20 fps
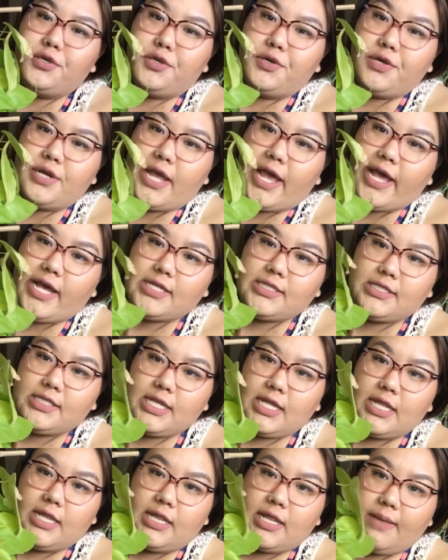known as
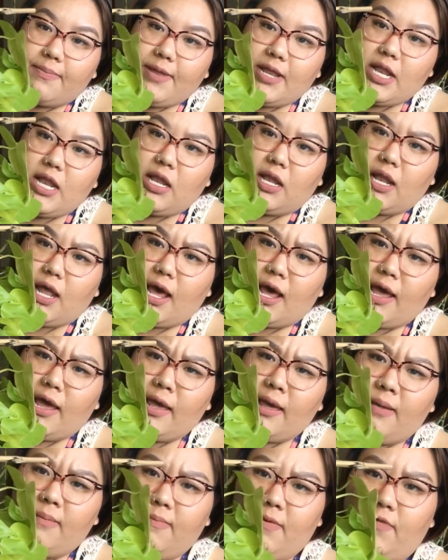the lemon
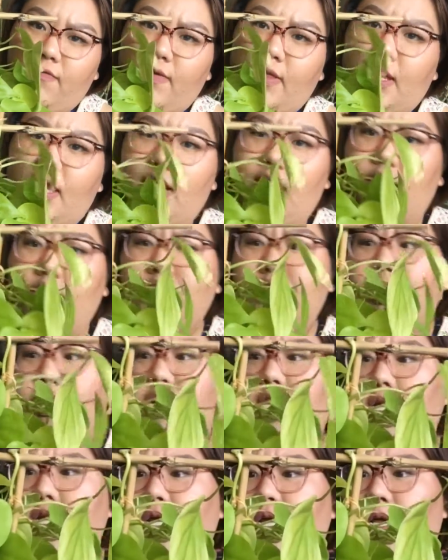lime
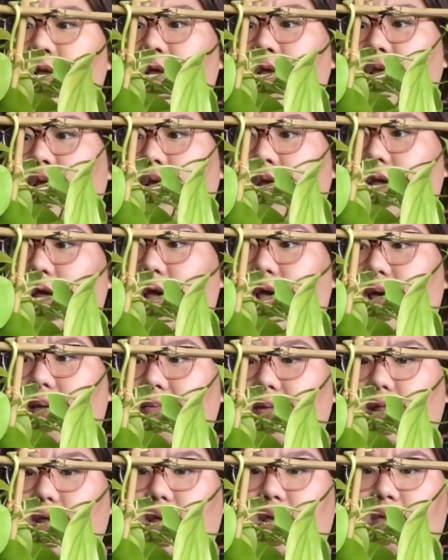philodendron, I
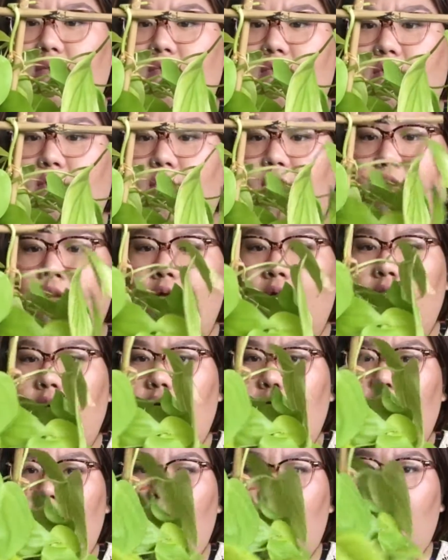believe.
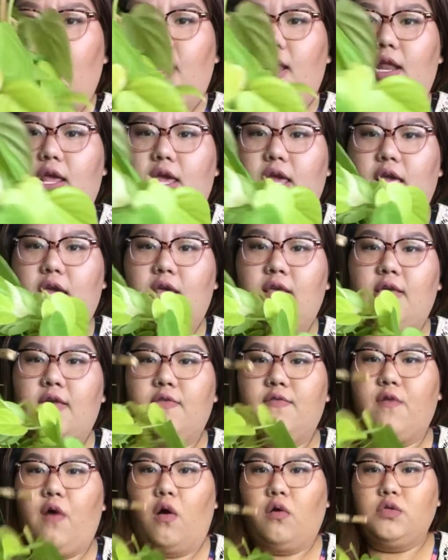And he
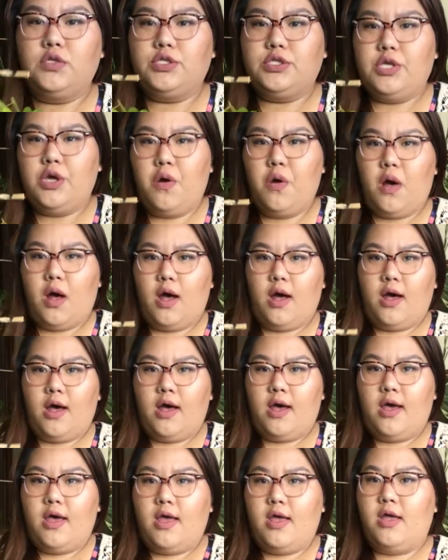is also
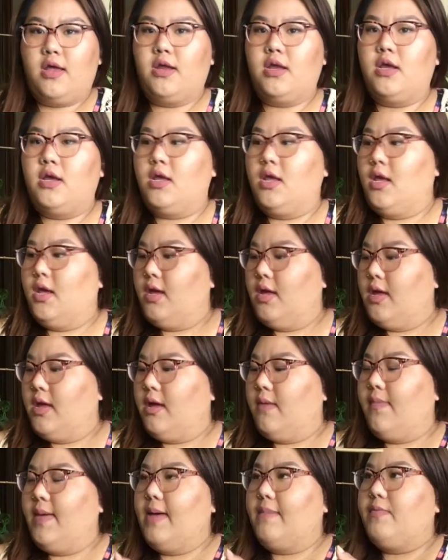on
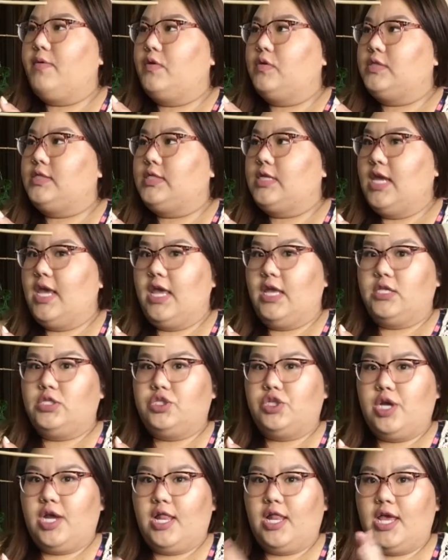a bamboo stake
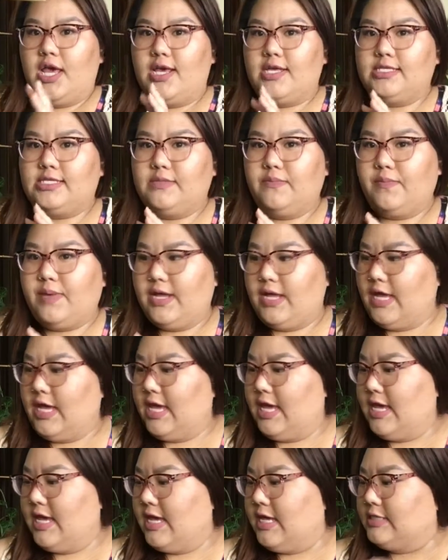trellis, but
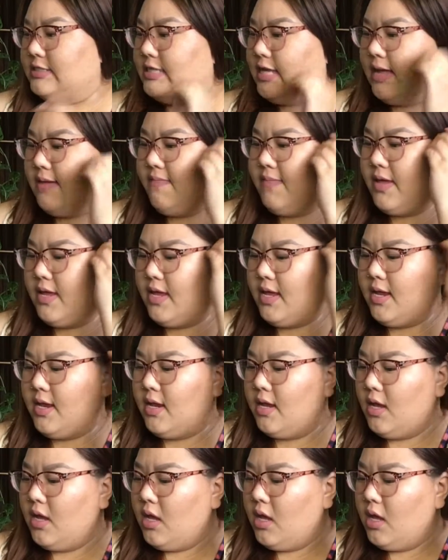he has not been,